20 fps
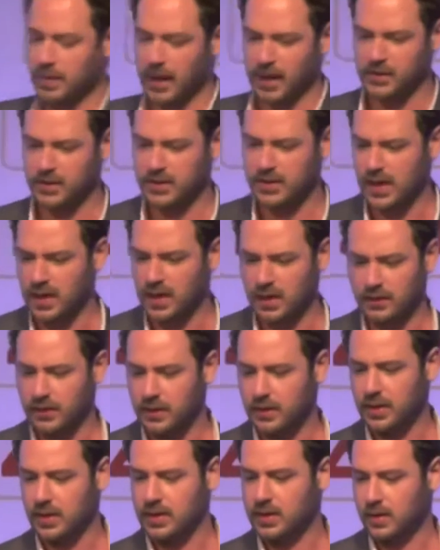But I'll just take you
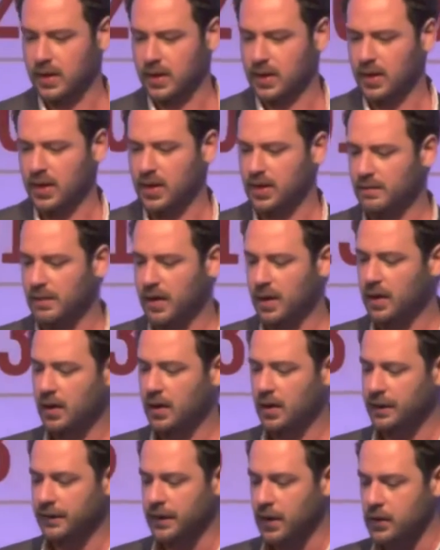through these quickly.
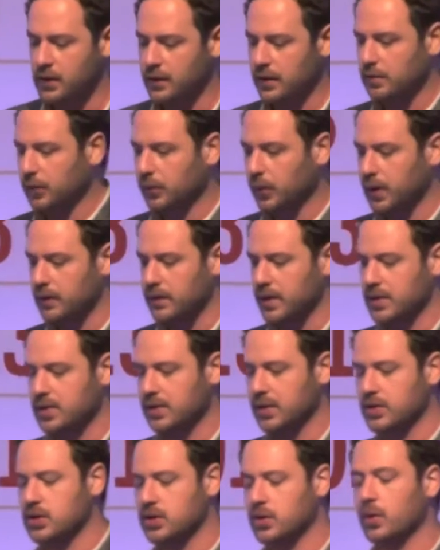The future employee
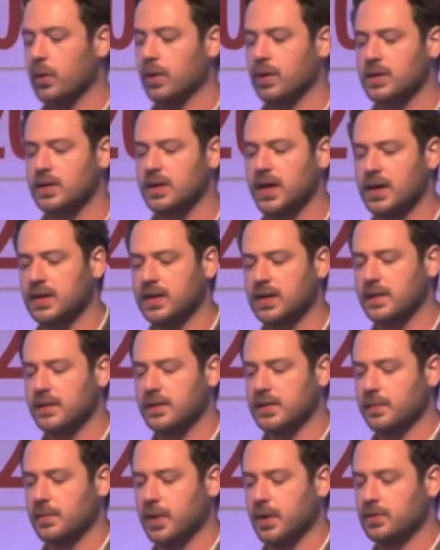research is qualitative
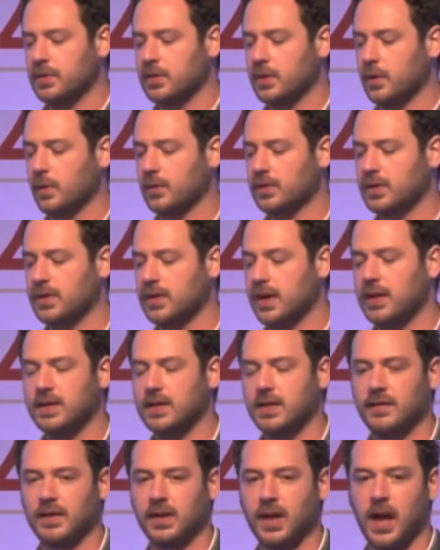as opposed to
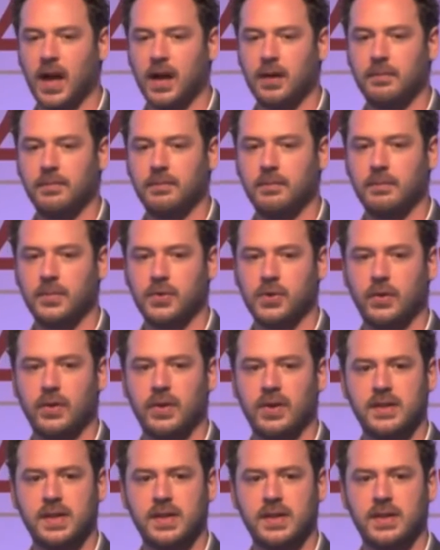quantitative. Again,
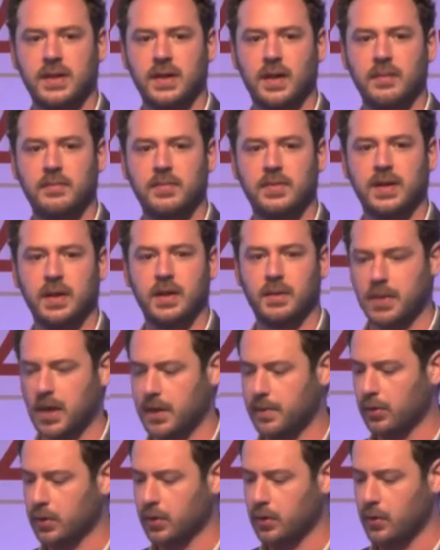majority, 69% of
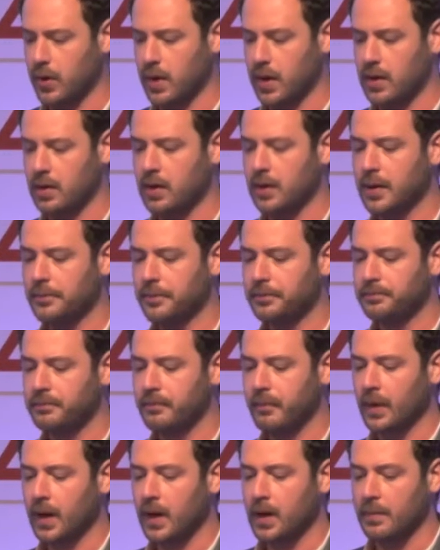people agree.
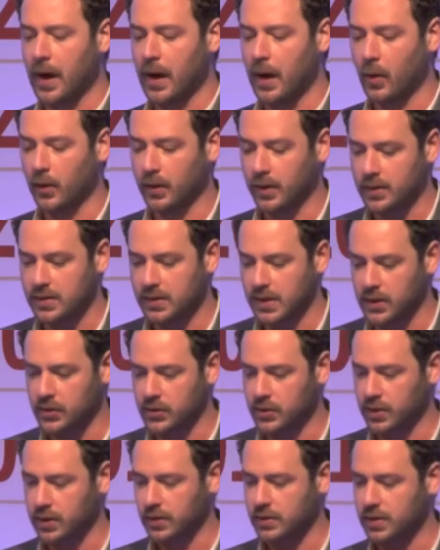My
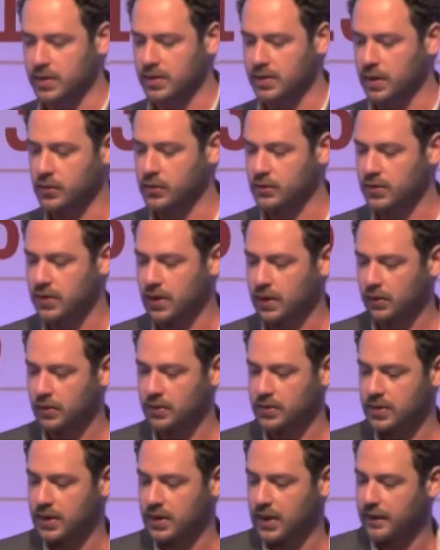organization uses social
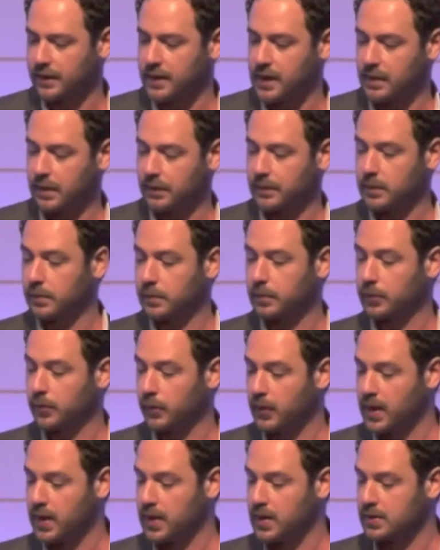technology to gather feedback from
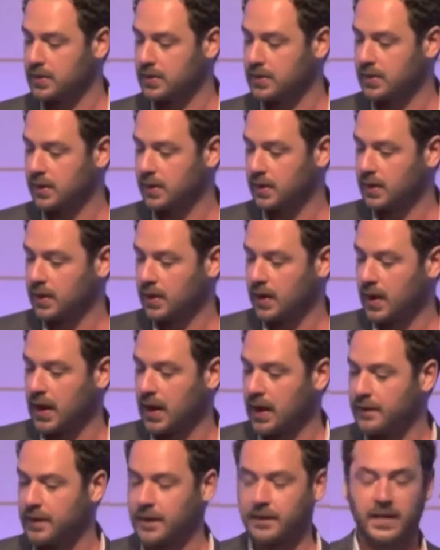employees.
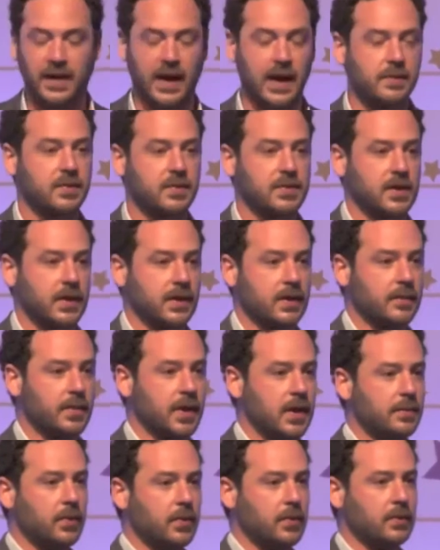58% of
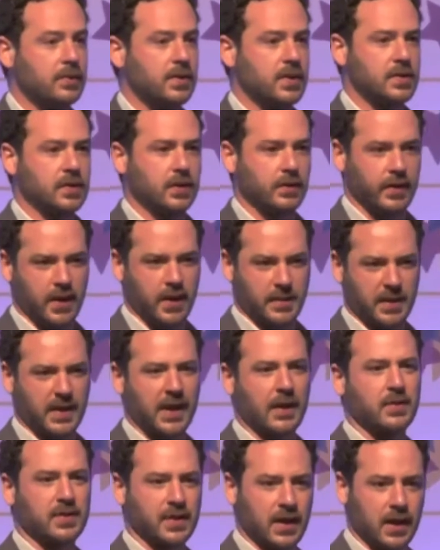people disagree. I mean,
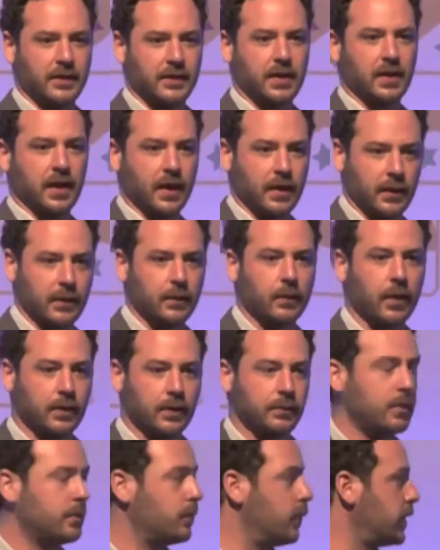that was kind of in line with
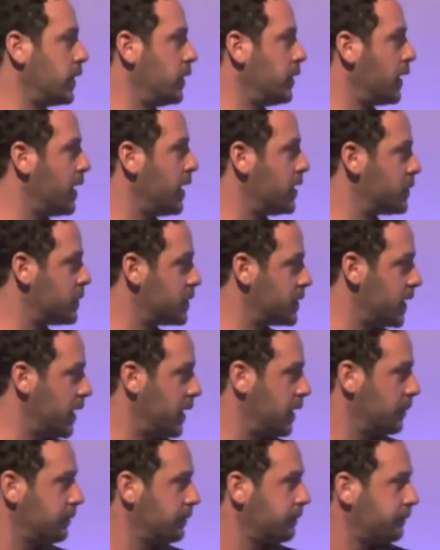what you guys were
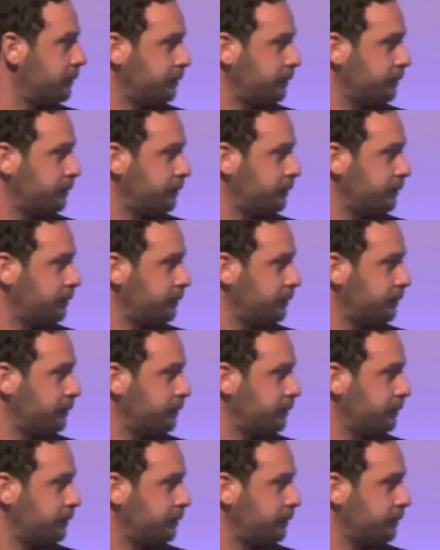saying.